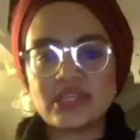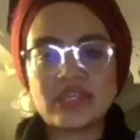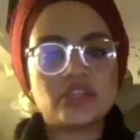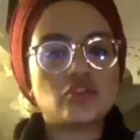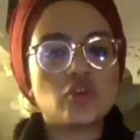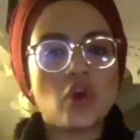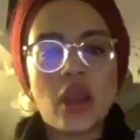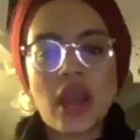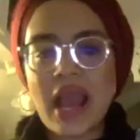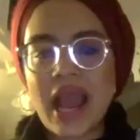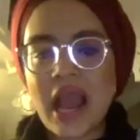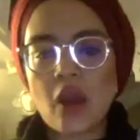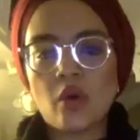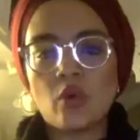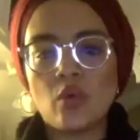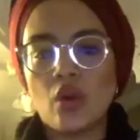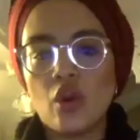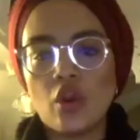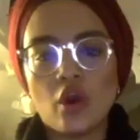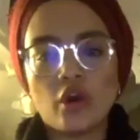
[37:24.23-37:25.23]
It's not how
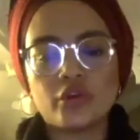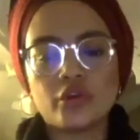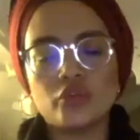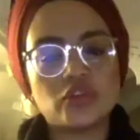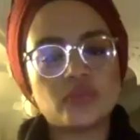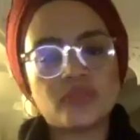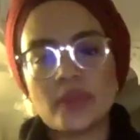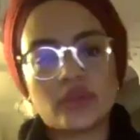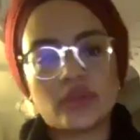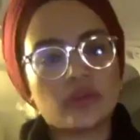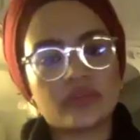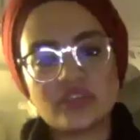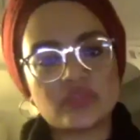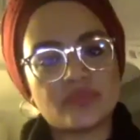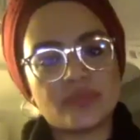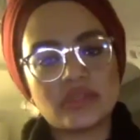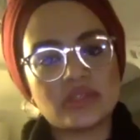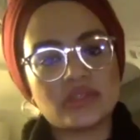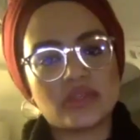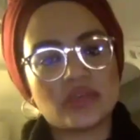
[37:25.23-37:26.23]
long you spend on this
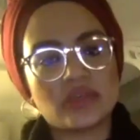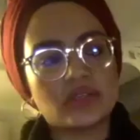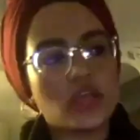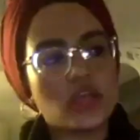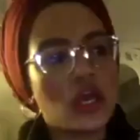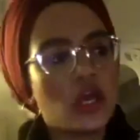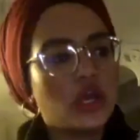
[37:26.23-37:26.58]
business.